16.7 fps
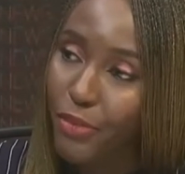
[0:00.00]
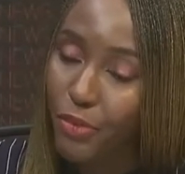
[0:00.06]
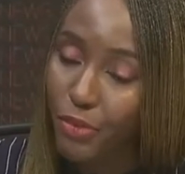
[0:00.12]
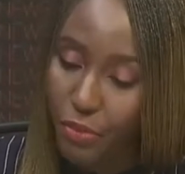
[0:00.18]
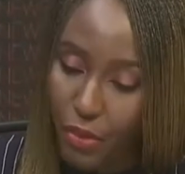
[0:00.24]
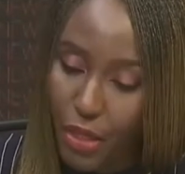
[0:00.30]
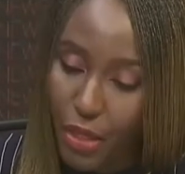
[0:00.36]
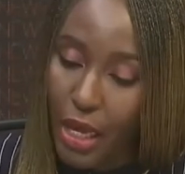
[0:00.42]
So
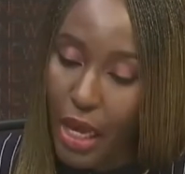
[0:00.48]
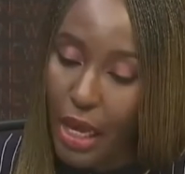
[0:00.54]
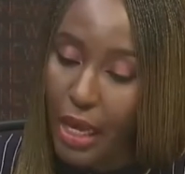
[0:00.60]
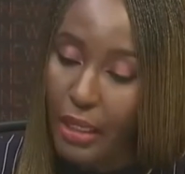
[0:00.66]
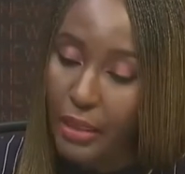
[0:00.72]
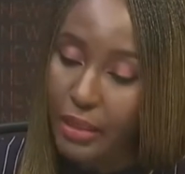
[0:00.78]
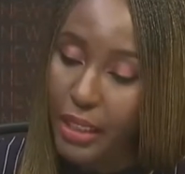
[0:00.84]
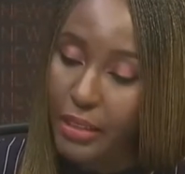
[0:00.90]

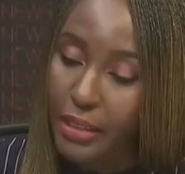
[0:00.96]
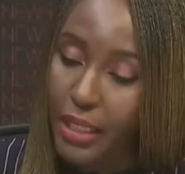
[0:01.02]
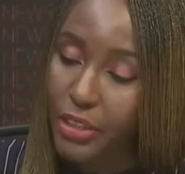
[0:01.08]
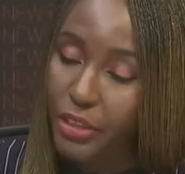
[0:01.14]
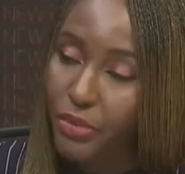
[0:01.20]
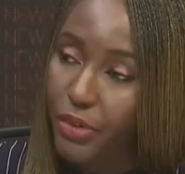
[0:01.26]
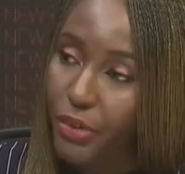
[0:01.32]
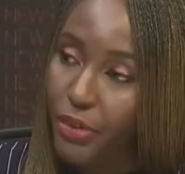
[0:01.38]
that's
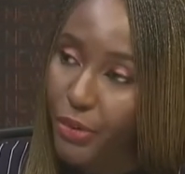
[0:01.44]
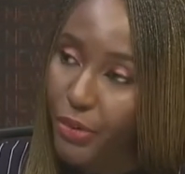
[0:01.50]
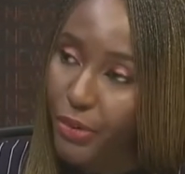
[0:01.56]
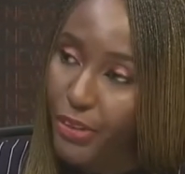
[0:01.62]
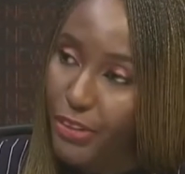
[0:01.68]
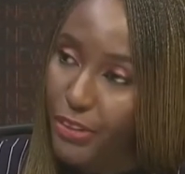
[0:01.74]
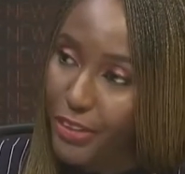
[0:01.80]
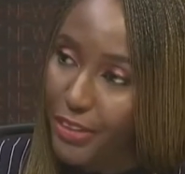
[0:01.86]
answering your question.